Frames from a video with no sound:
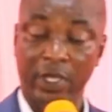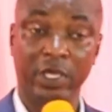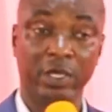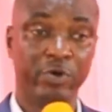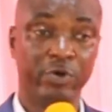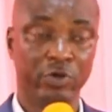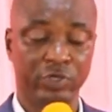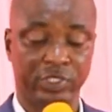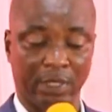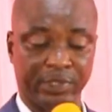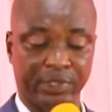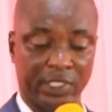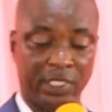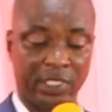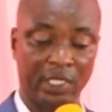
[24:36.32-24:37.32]
Hebrews
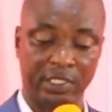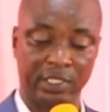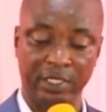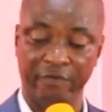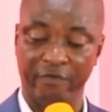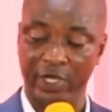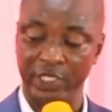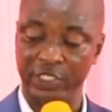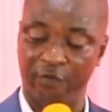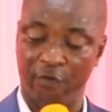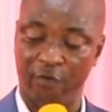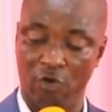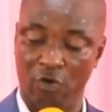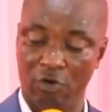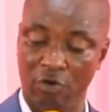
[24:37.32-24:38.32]
chapter 13, verse
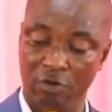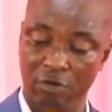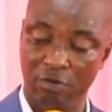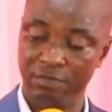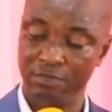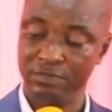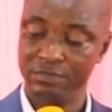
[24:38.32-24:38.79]
4.